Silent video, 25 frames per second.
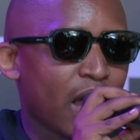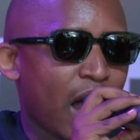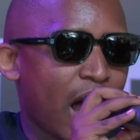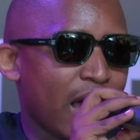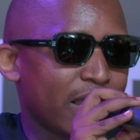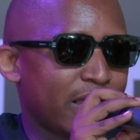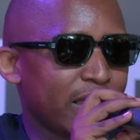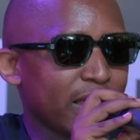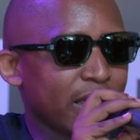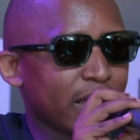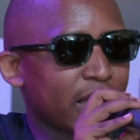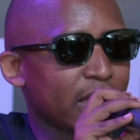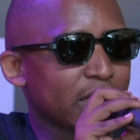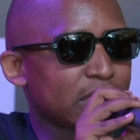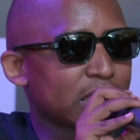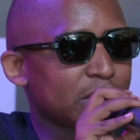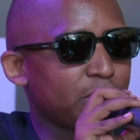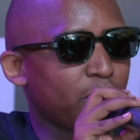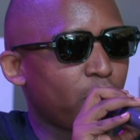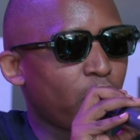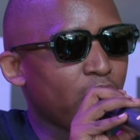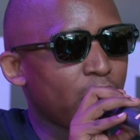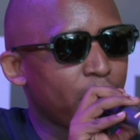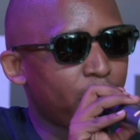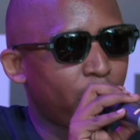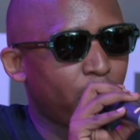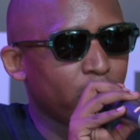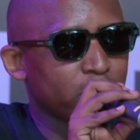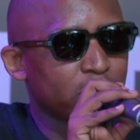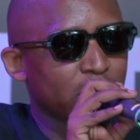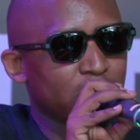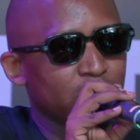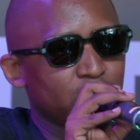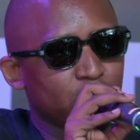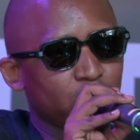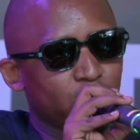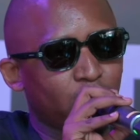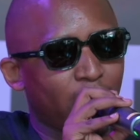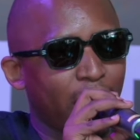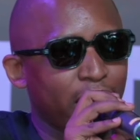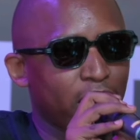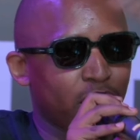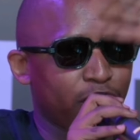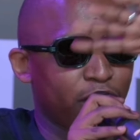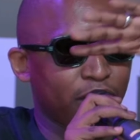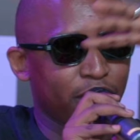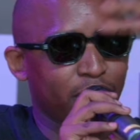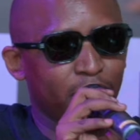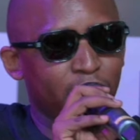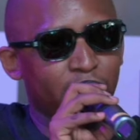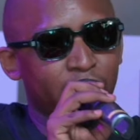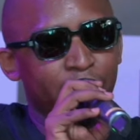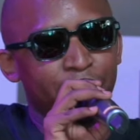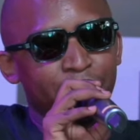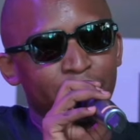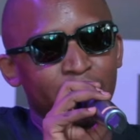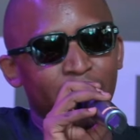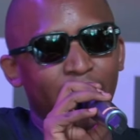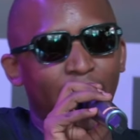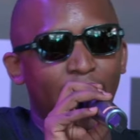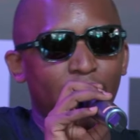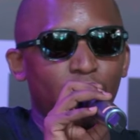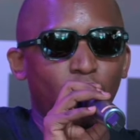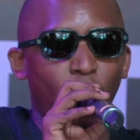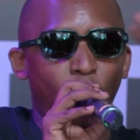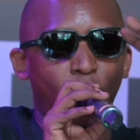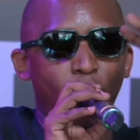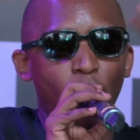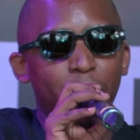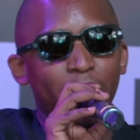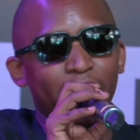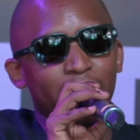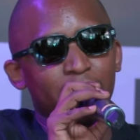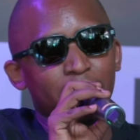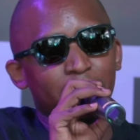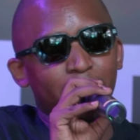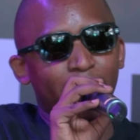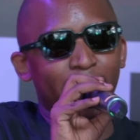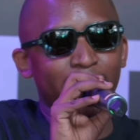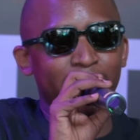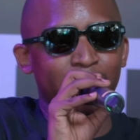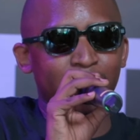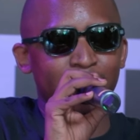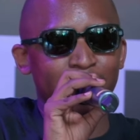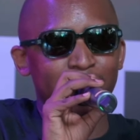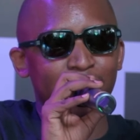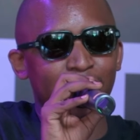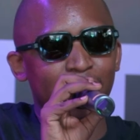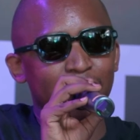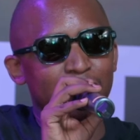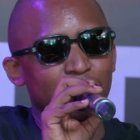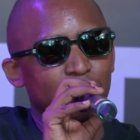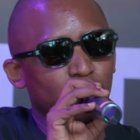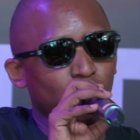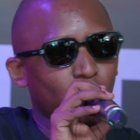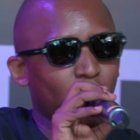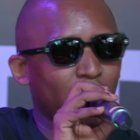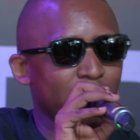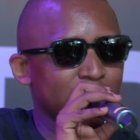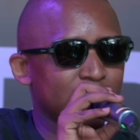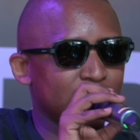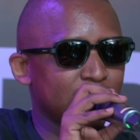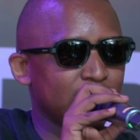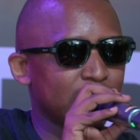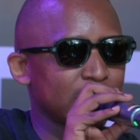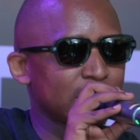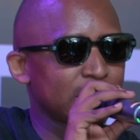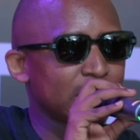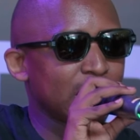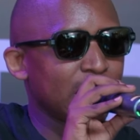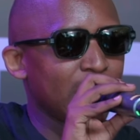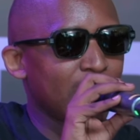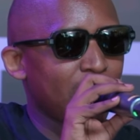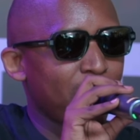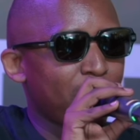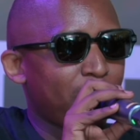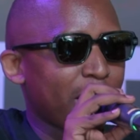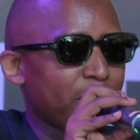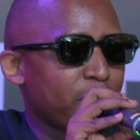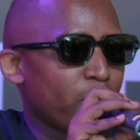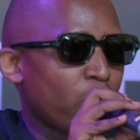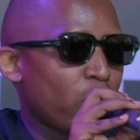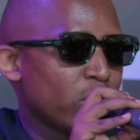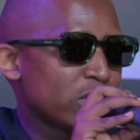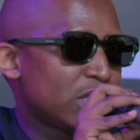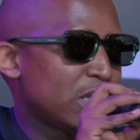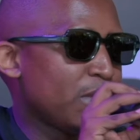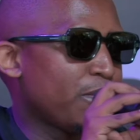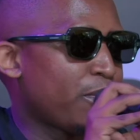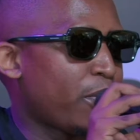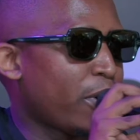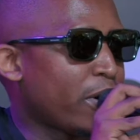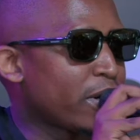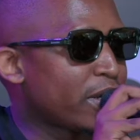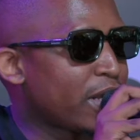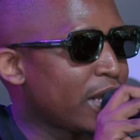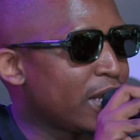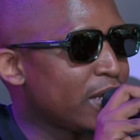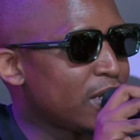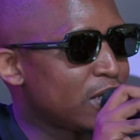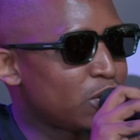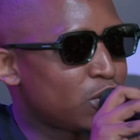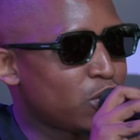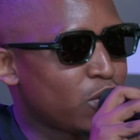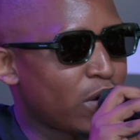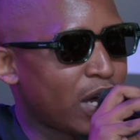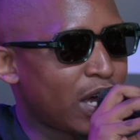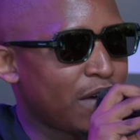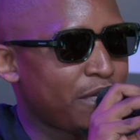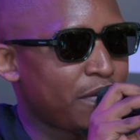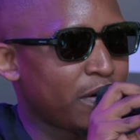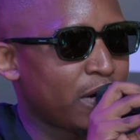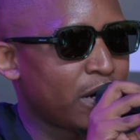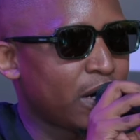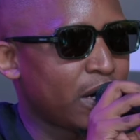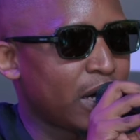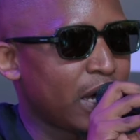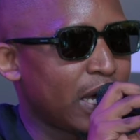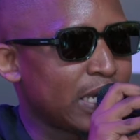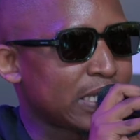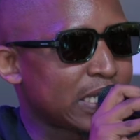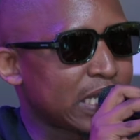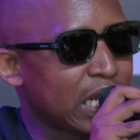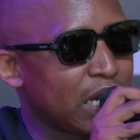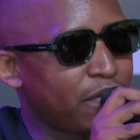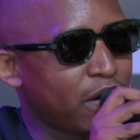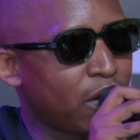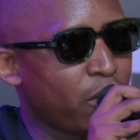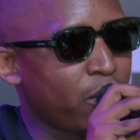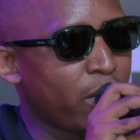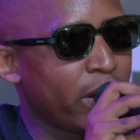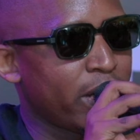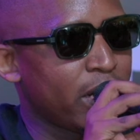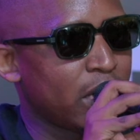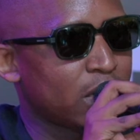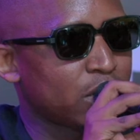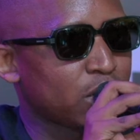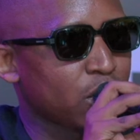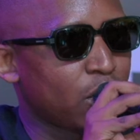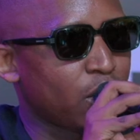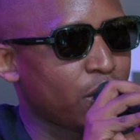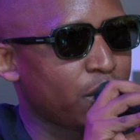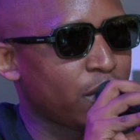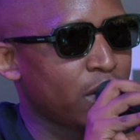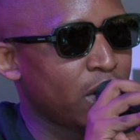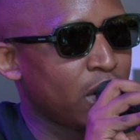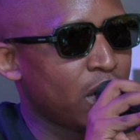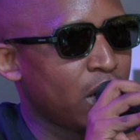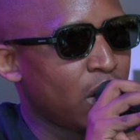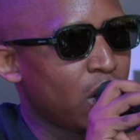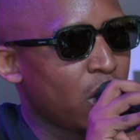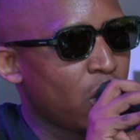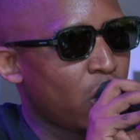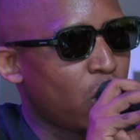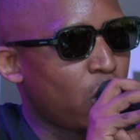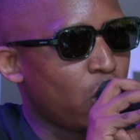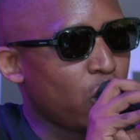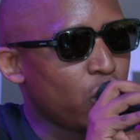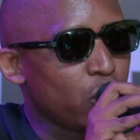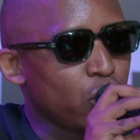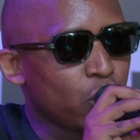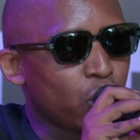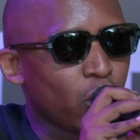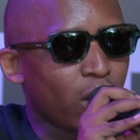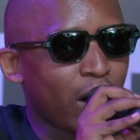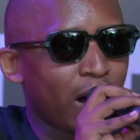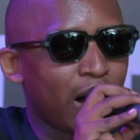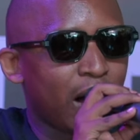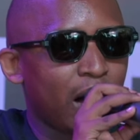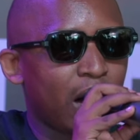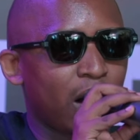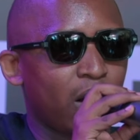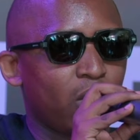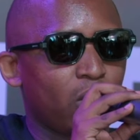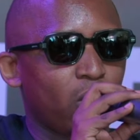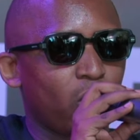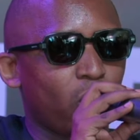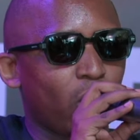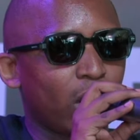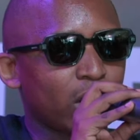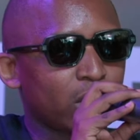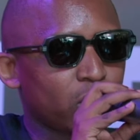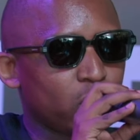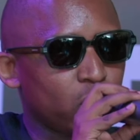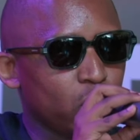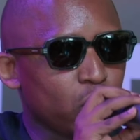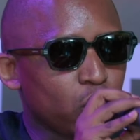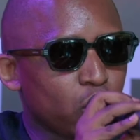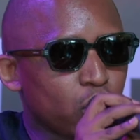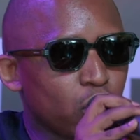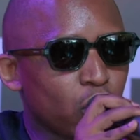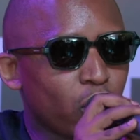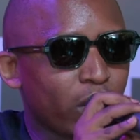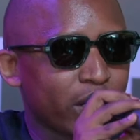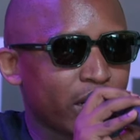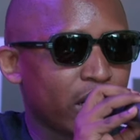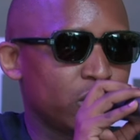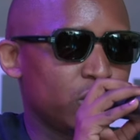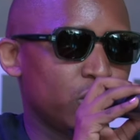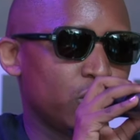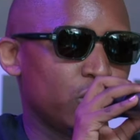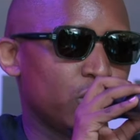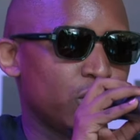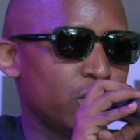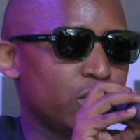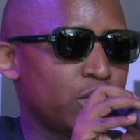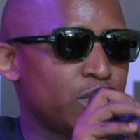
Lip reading: I think it's more important to kind of have an open-mindedness towards this, but most importantly, to have a self-awareness of who you are, what you wanna do.